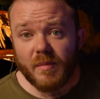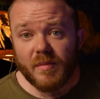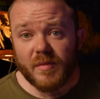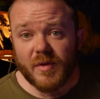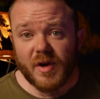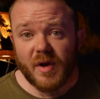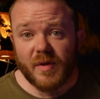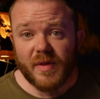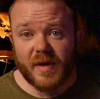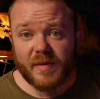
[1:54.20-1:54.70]

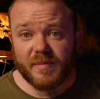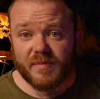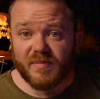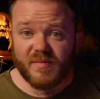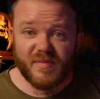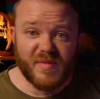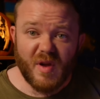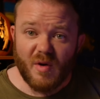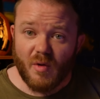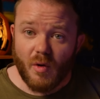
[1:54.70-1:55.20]
You know,
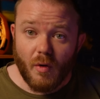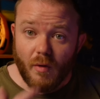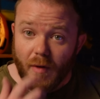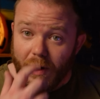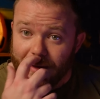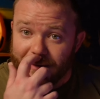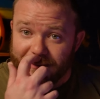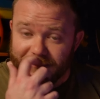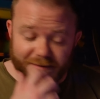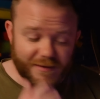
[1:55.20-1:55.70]
they're
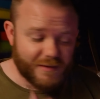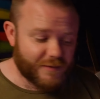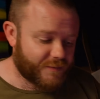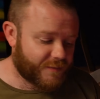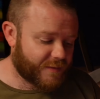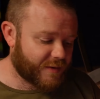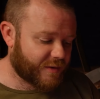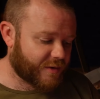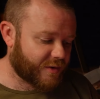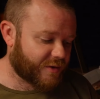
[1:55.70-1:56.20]
alright if
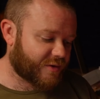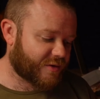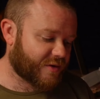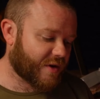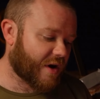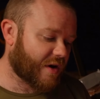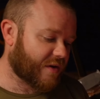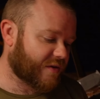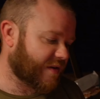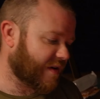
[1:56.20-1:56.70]
you're just
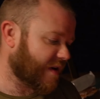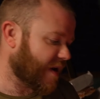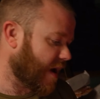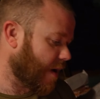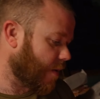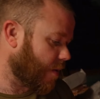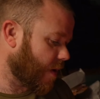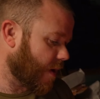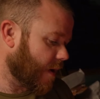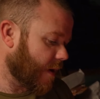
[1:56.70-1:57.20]
starting
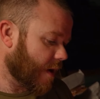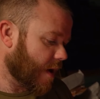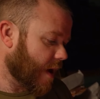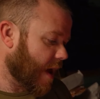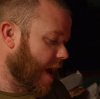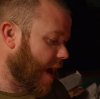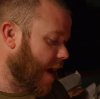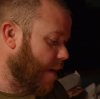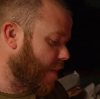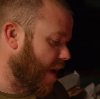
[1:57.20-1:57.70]
out.
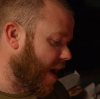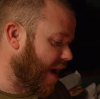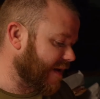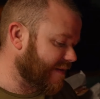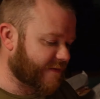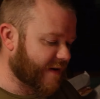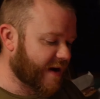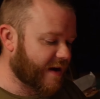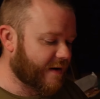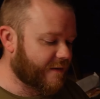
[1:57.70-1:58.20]
I
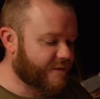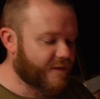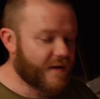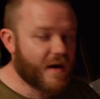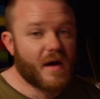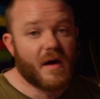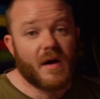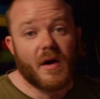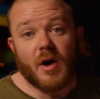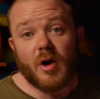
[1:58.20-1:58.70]

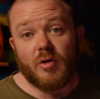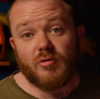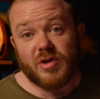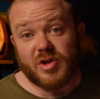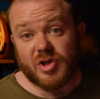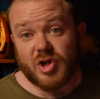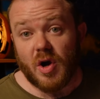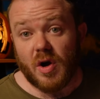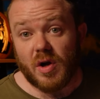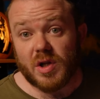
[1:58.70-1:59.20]
favour
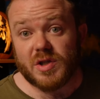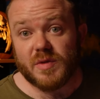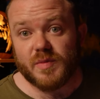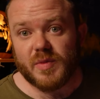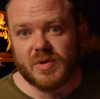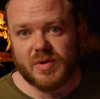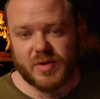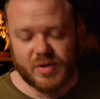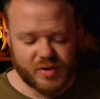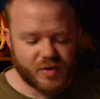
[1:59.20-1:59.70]

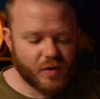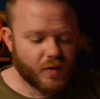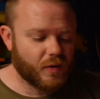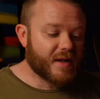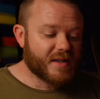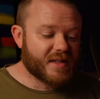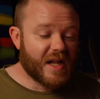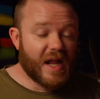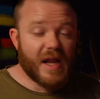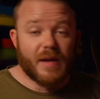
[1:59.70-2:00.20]
rechargeable stuff,
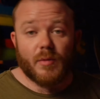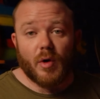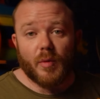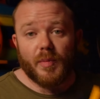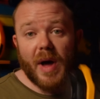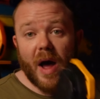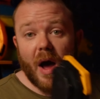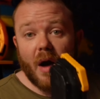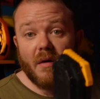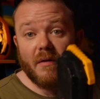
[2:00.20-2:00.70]
slightly more
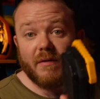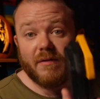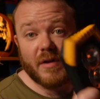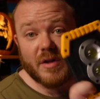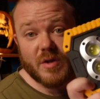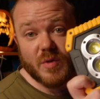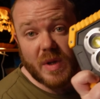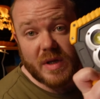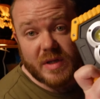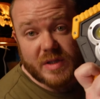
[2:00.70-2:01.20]
powerful
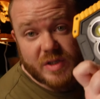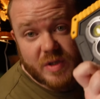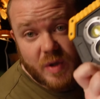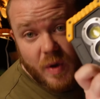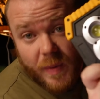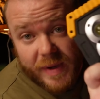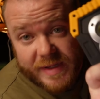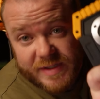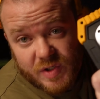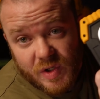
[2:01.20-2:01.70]
as well. So
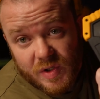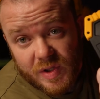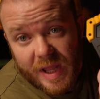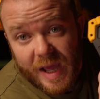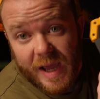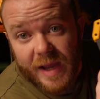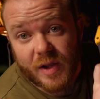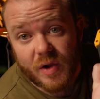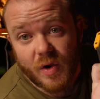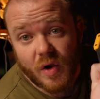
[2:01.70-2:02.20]
I went
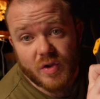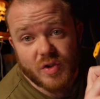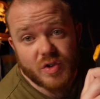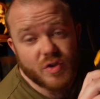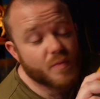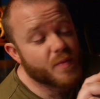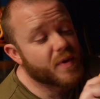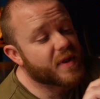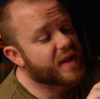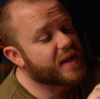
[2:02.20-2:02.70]
online and got some of